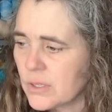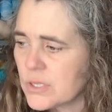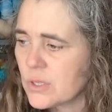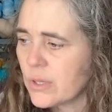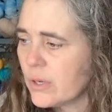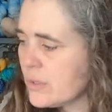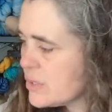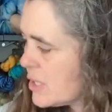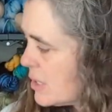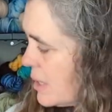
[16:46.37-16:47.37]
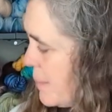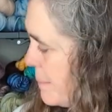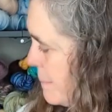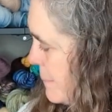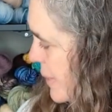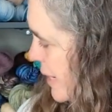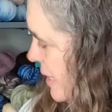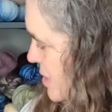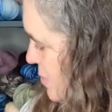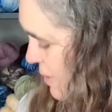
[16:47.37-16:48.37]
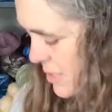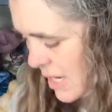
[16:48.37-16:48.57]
So those are the biggest ones.